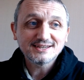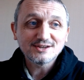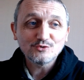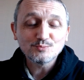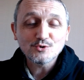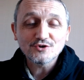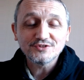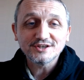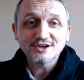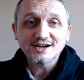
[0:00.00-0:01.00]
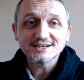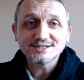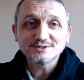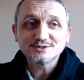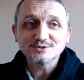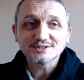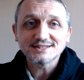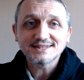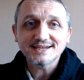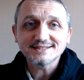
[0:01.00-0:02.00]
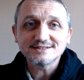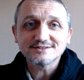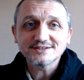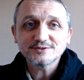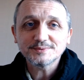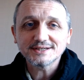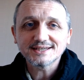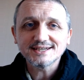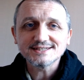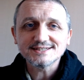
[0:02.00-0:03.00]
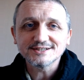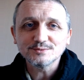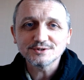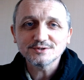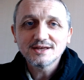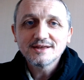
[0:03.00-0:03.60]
more often than not, I don't want to talk to the taxi driver, but occasionally I will.